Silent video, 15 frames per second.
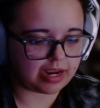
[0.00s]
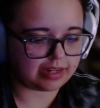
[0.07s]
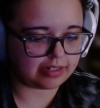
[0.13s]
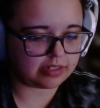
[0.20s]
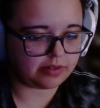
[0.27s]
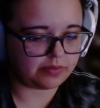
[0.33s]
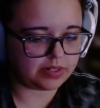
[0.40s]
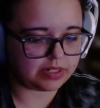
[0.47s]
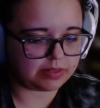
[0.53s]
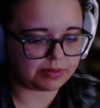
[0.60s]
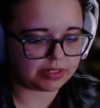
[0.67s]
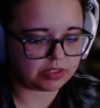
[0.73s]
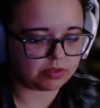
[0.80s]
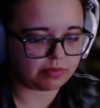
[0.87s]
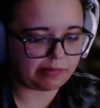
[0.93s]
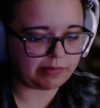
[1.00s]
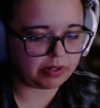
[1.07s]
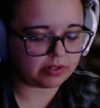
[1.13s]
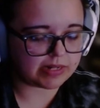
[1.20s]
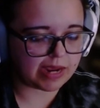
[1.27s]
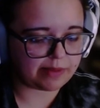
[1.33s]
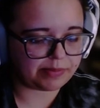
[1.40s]
activities by swiping
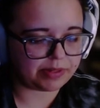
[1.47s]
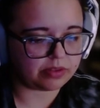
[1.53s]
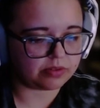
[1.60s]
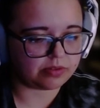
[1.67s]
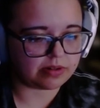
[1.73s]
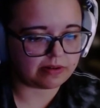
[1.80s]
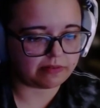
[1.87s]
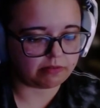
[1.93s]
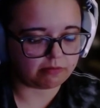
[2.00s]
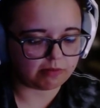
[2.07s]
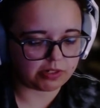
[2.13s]
or tapping through different